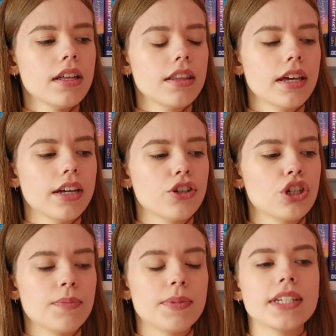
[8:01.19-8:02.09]
that
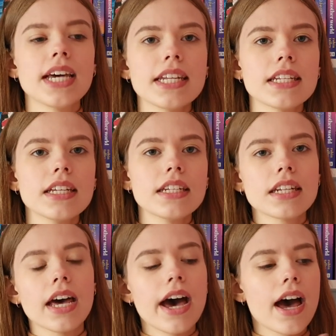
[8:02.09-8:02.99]
she possesses
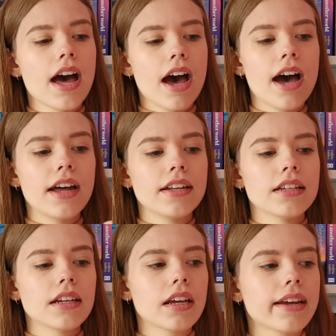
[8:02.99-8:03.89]
and
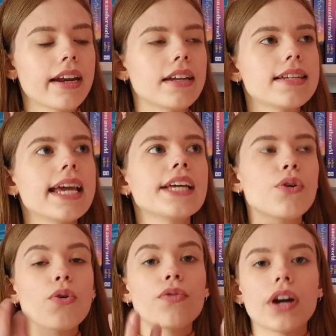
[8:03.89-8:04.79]
kind of takes
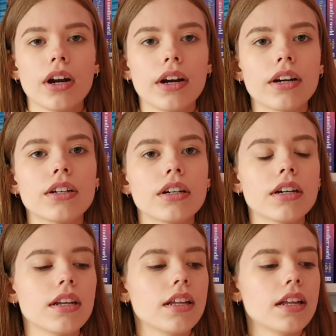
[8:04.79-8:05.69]
over her
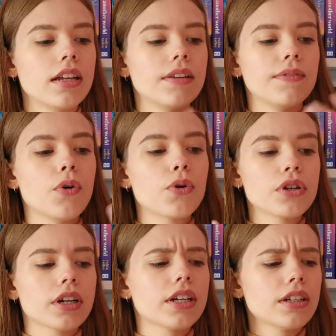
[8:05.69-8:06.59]
in order
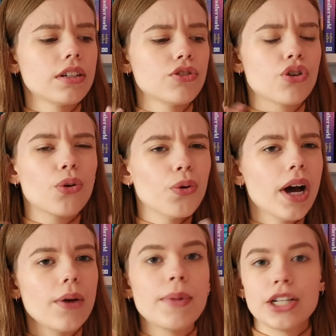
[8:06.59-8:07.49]
to control
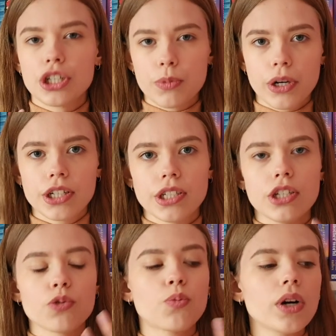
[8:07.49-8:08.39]
how magic works in
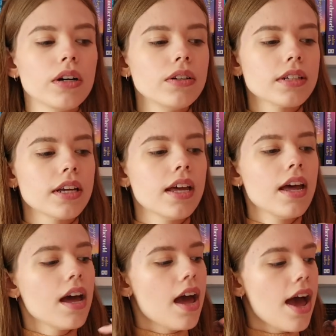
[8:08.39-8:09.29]
this world
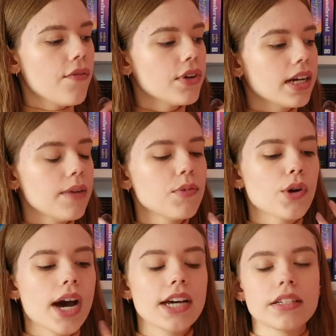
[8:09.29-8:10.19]
every time you
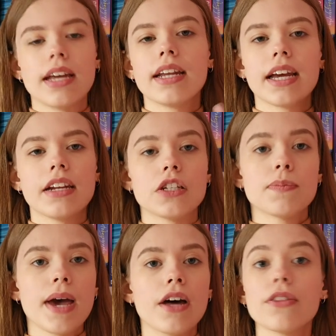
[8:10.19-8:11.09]
cast any kind of
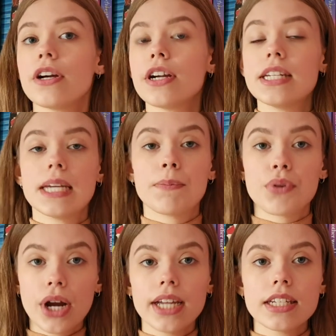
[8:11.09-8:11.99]
spell there is a
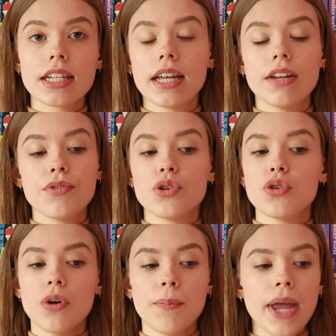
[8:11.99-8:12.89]
price and if you do
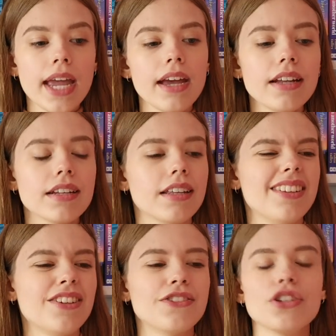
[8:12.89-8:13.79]
not pay it
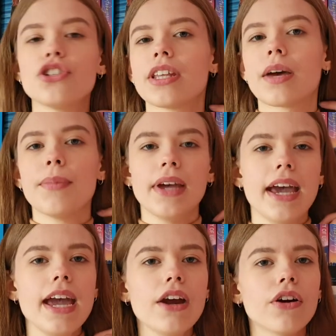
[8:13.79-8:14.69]
you know it's usually like a bit of
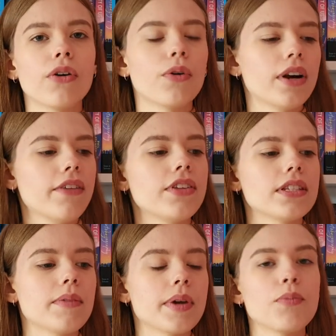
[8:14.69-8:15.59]
hair or if it's
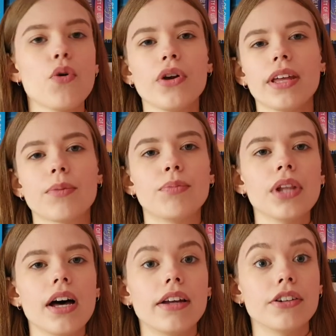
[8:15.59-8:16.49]
something more like
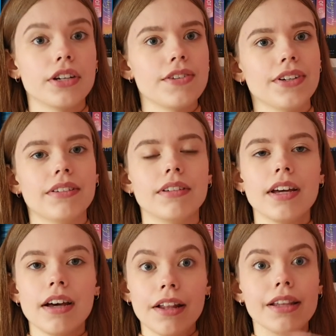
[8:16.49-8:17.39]
blood or even
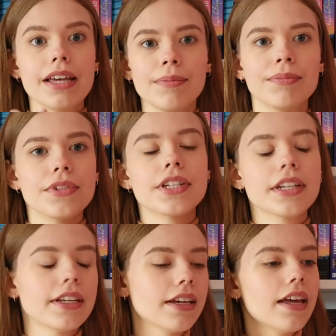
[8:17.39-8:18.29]
limbs
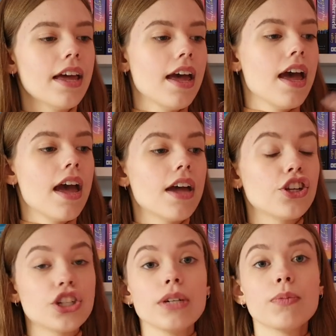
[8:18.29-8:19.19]

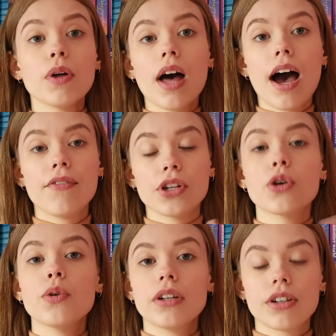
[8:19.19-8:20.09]
she will have to
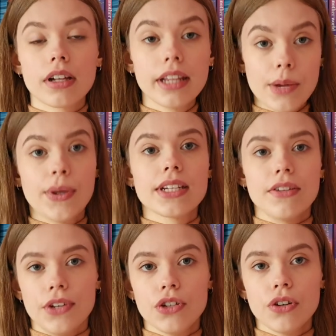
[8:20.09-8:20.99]
go and claim it if
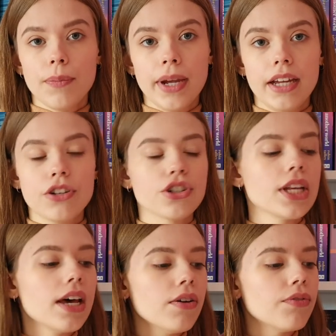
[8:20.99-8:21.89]
you do not pay it
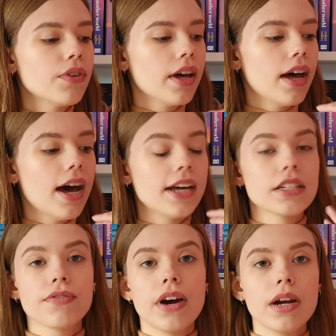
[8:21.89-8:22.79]
yourself as the
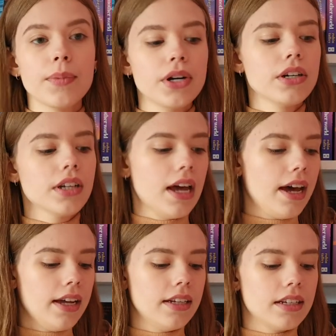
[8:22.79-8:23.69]
firebird
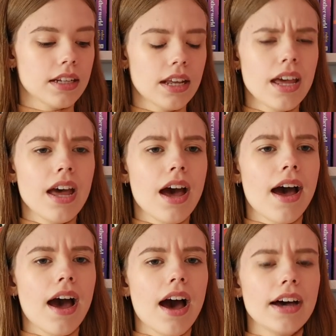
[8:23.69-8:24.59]
and
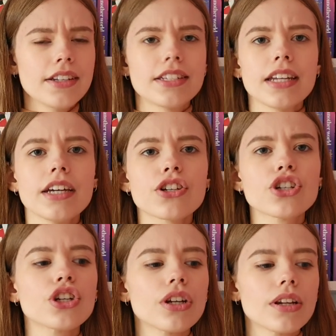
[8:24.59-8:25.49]
as
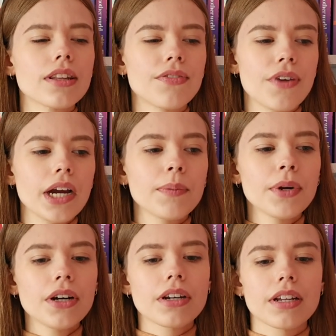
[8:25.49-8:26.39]
such the
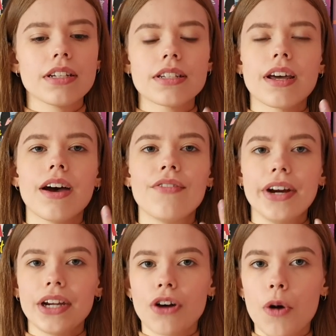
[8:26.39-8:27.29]
firebird is a
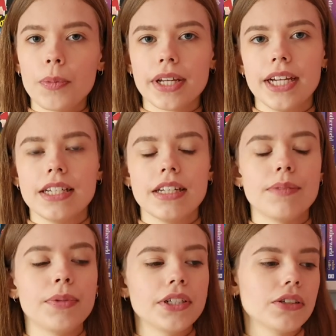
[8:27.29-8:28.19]
very complicated
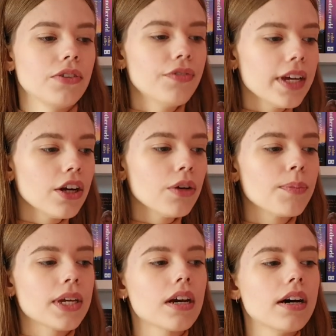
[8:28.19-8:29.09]
political figure
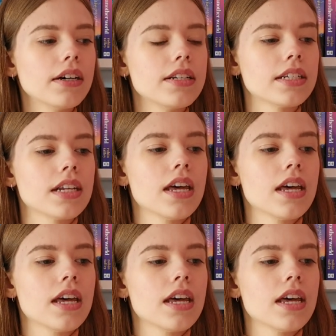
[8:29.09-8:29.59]
because